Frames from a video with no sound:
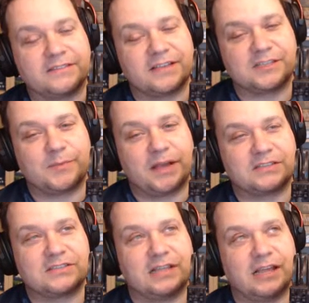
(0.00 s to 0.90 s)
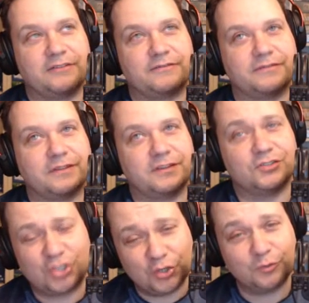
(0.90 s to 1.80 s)
Xbox Life
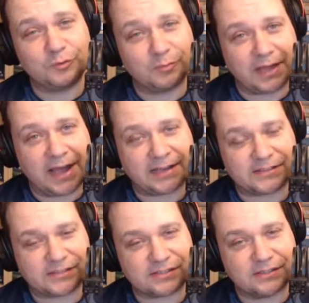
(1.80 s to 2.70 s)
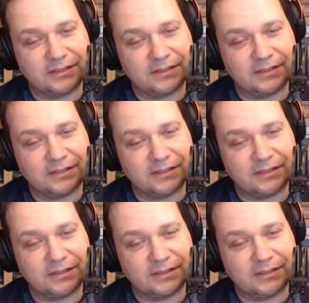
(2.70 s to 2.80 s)
Toon Blast